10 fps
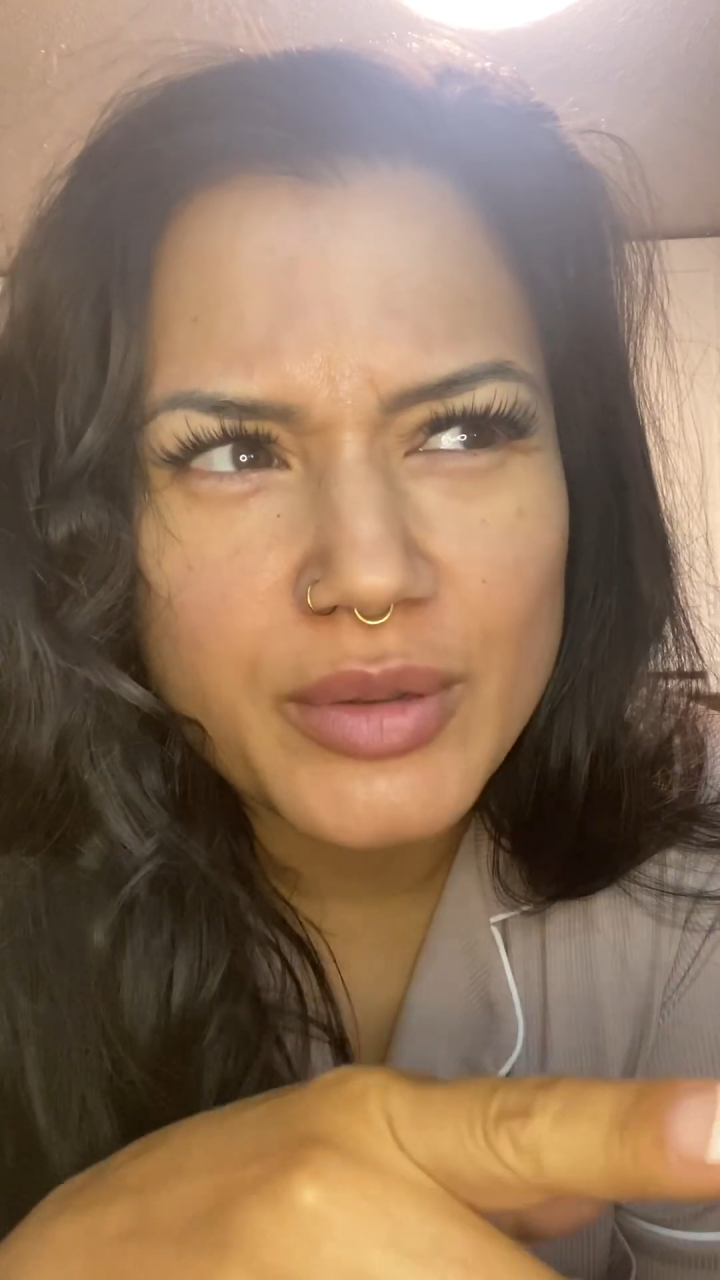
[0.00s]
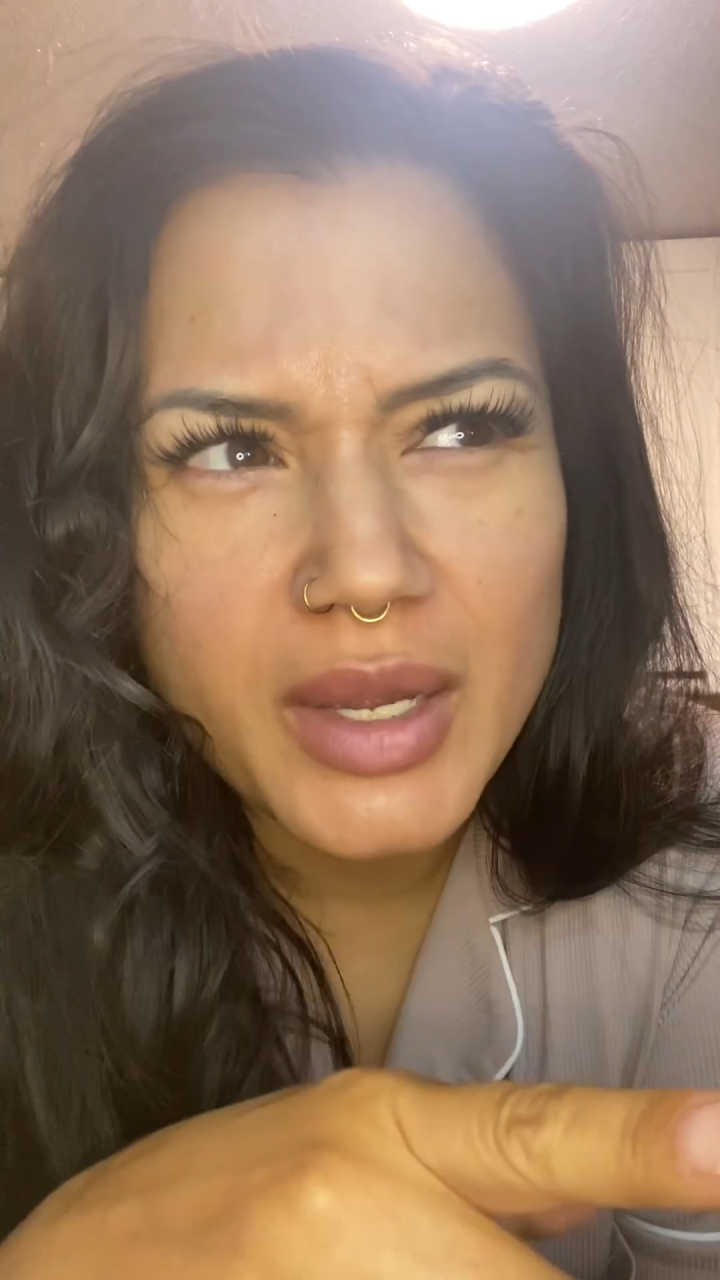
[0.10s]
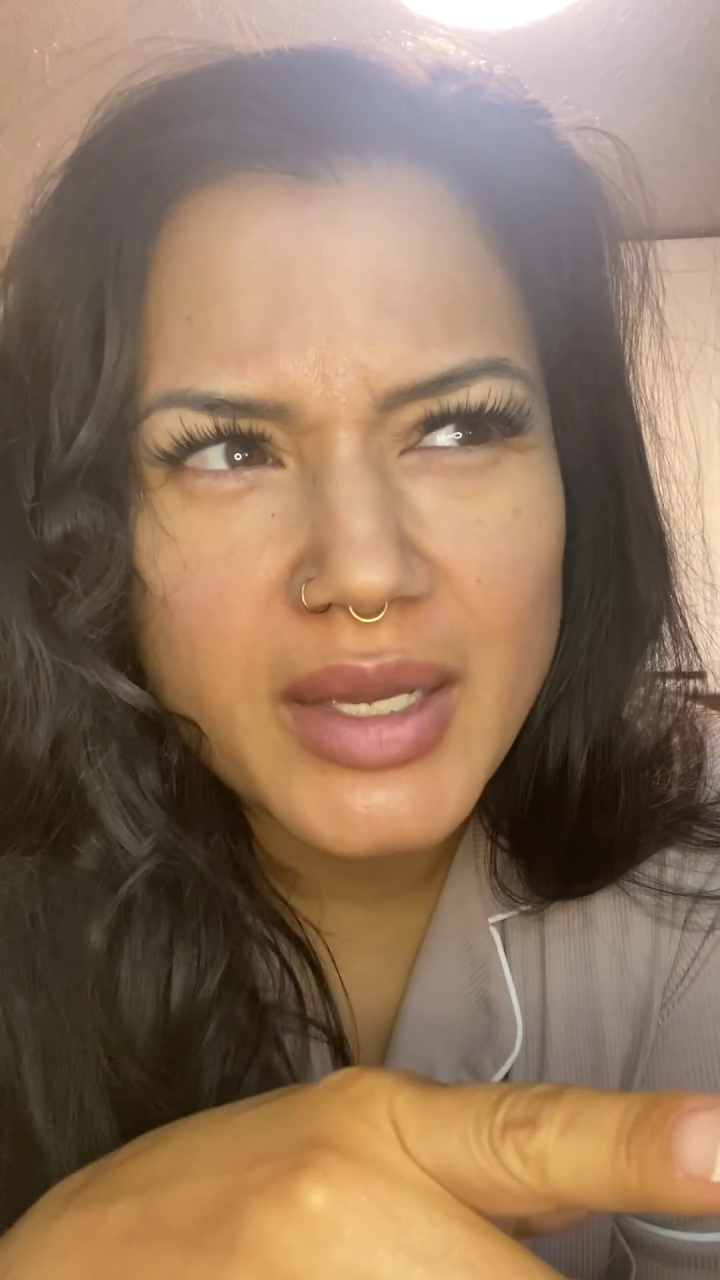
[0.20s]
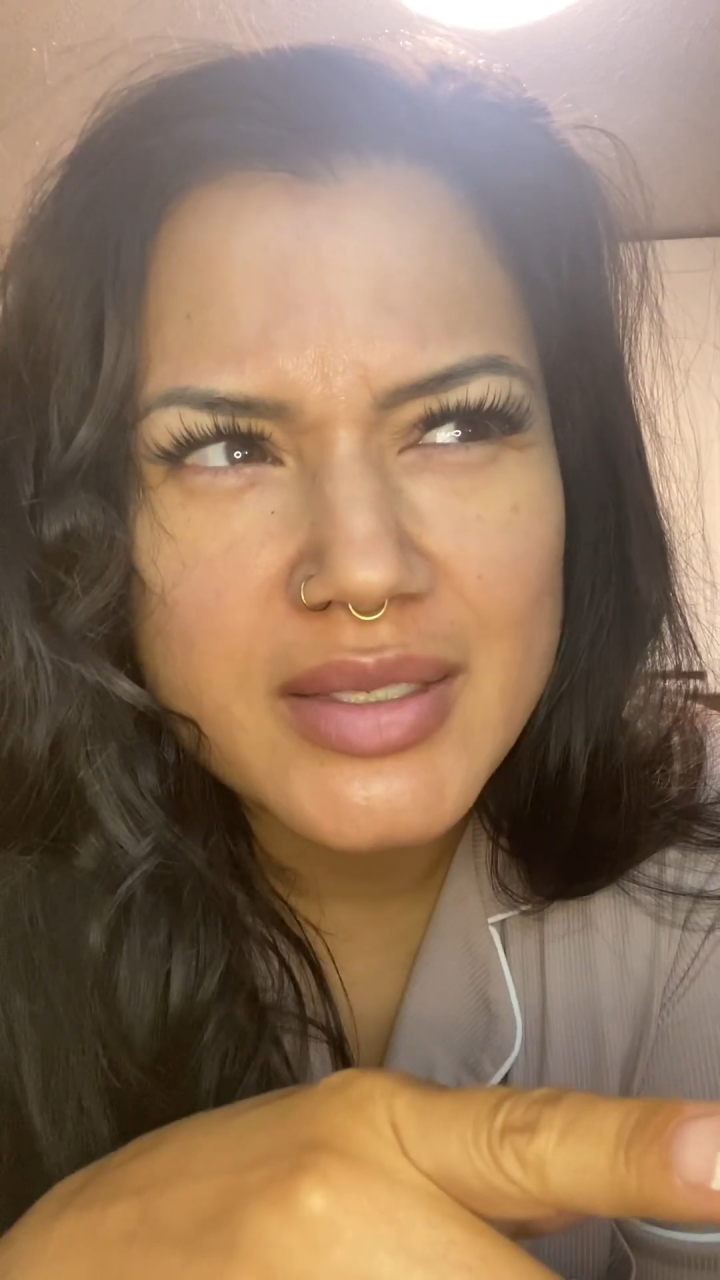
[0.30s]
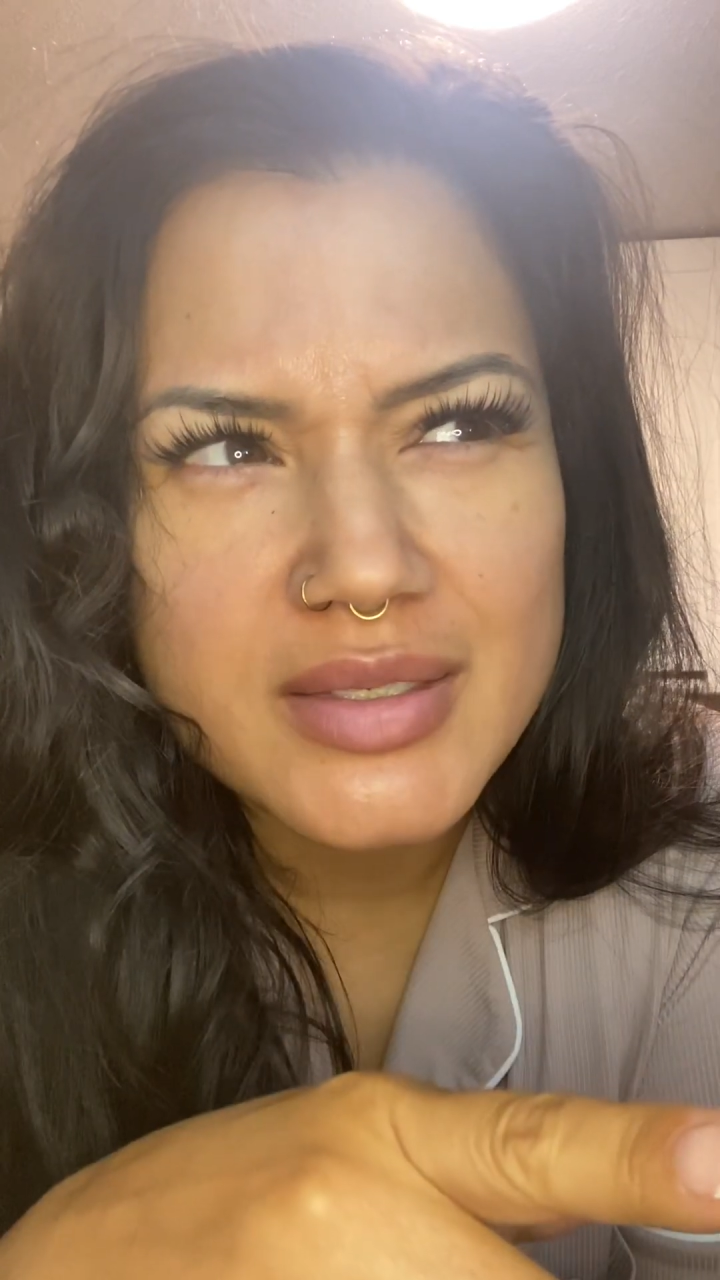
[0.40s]

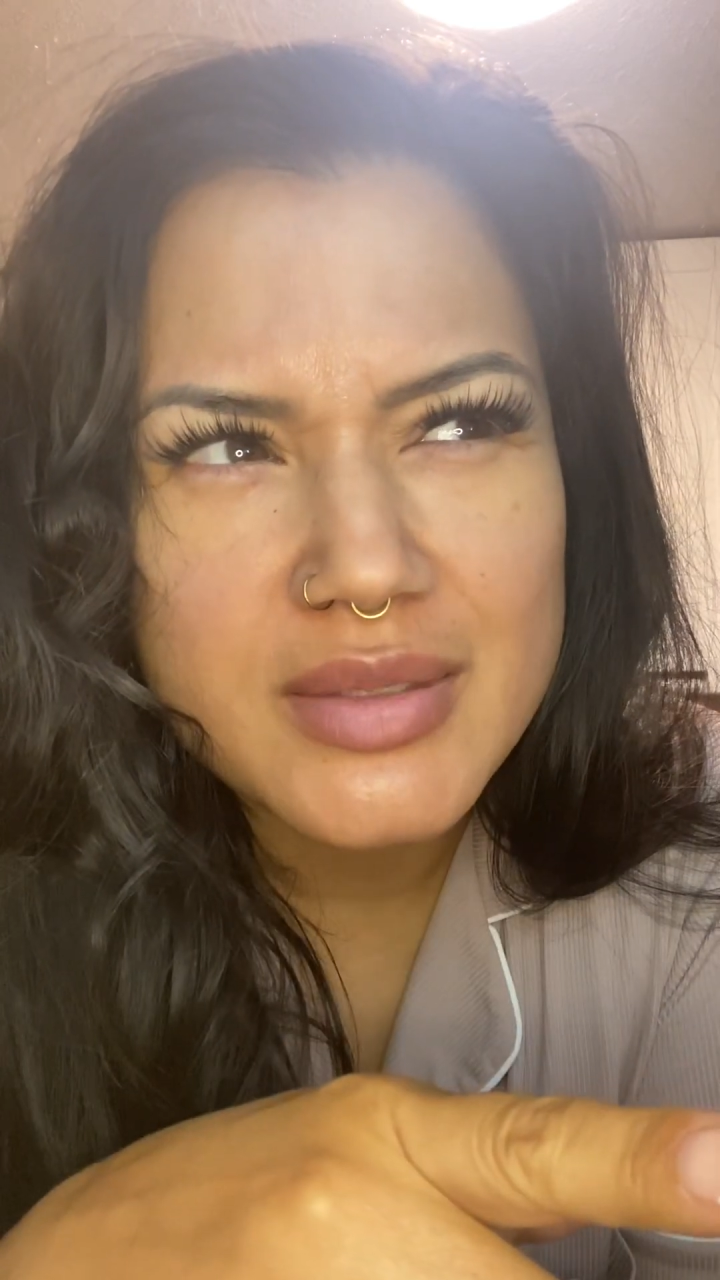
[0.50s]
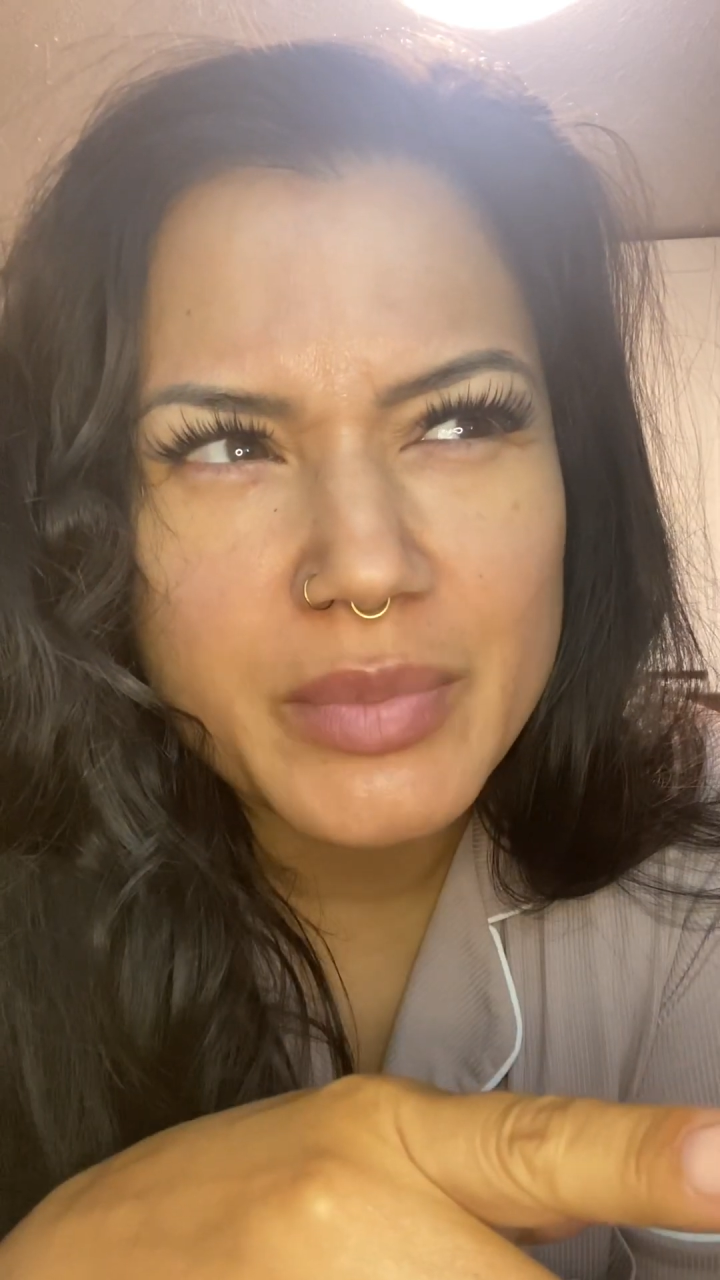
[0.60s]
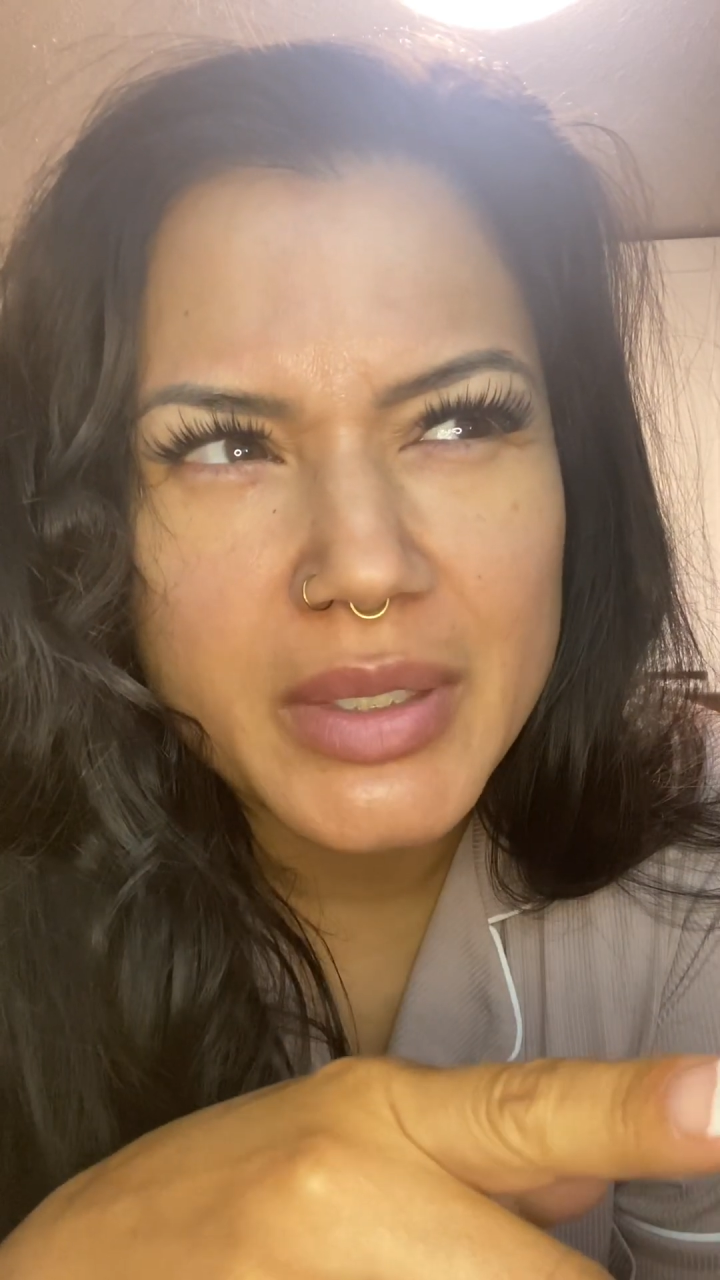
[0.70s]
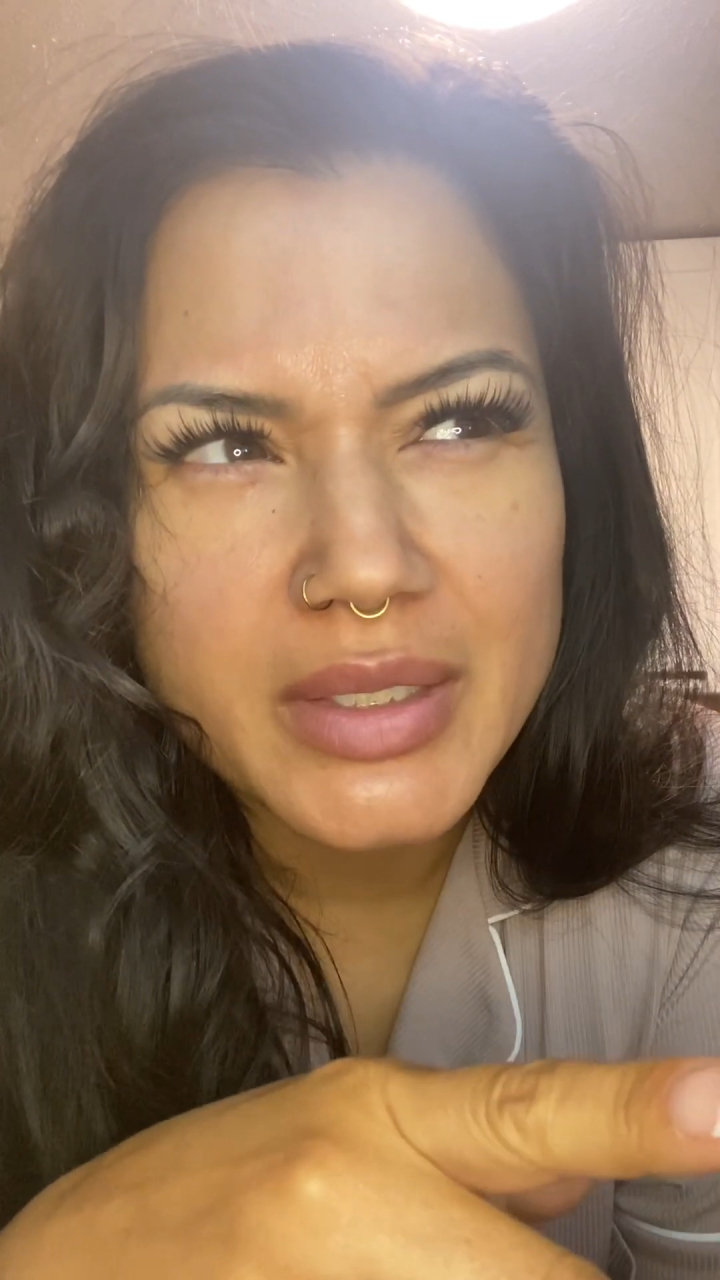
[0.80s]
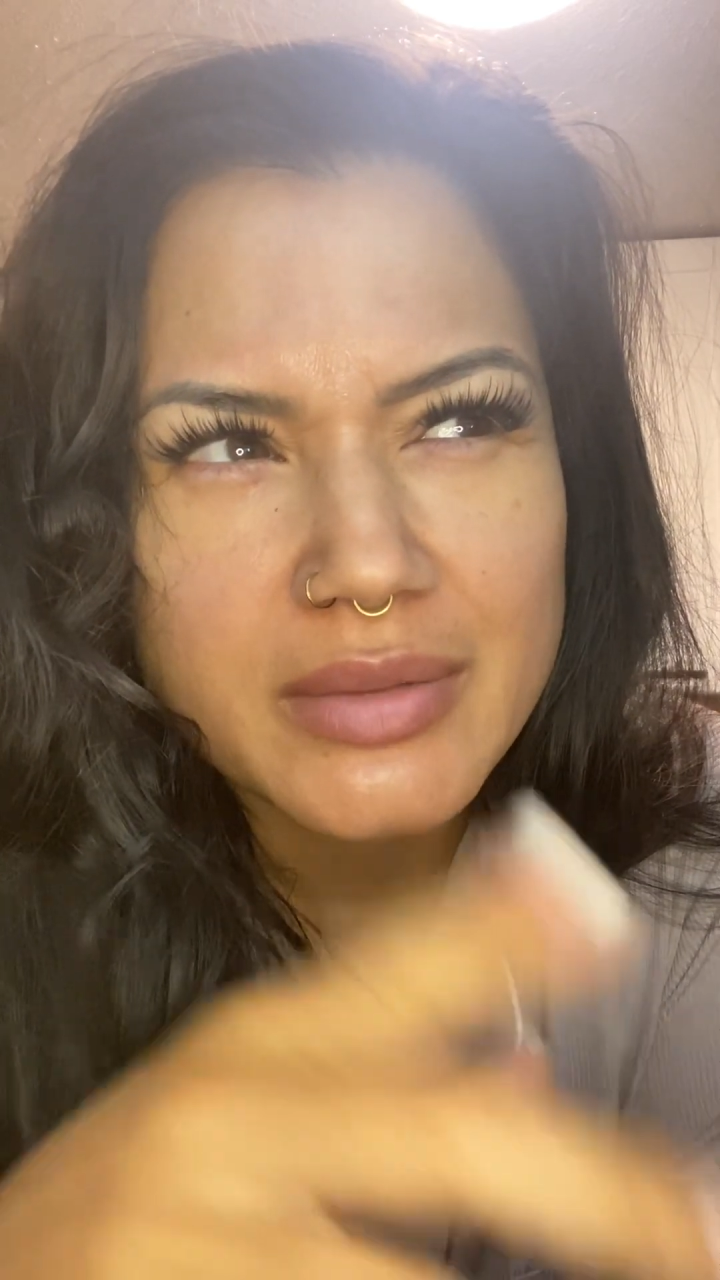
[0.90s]
guys, but